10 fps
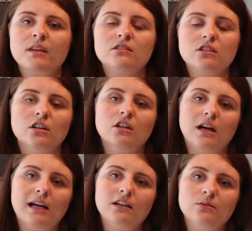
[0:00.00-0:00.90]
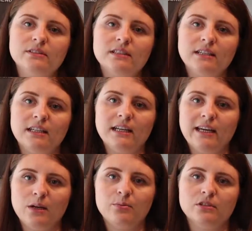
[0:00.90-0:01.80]
So I always did it in
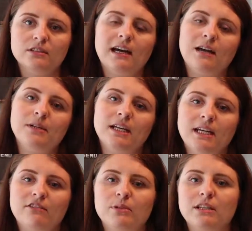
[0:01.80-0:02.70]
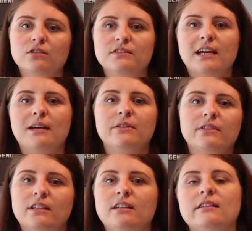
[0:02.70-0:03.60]
April time, and it gave me enough time if
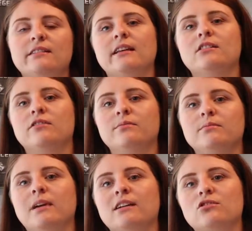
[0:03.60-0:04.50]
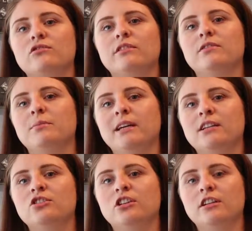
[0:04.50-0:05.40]
I needed to send off extra
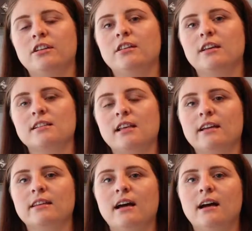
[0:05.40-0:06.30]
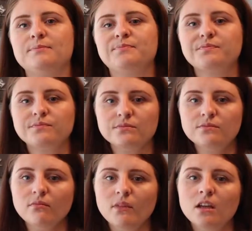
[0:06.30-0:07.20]
information and things like that.
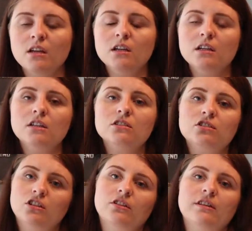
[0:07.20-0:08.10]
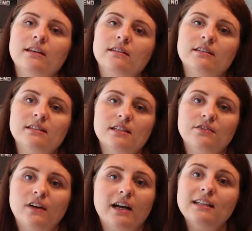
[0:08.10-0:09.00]
So this is the
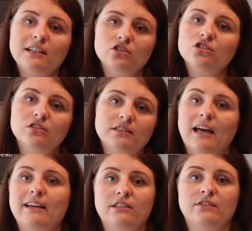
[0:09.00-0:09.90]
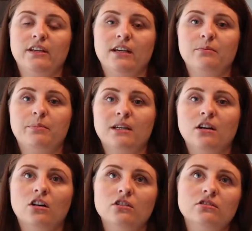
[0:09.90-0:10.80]
financial side of it,
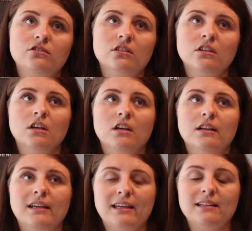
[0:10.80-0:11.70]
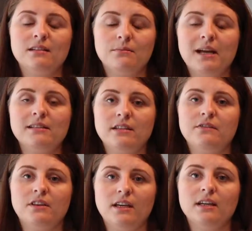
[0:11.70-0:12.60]
because it is a
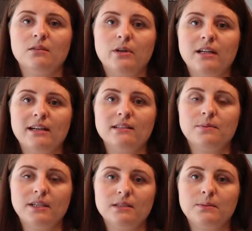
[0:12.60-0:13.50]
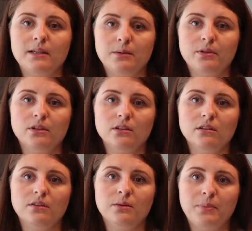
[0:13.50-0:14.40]
massive thing. And when I speak to
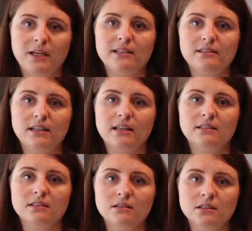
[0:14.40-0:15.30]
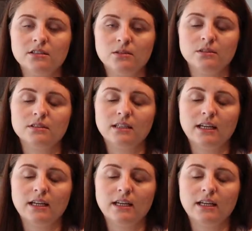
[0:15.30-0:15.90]
people, the biggest thing is, oh, I don't want to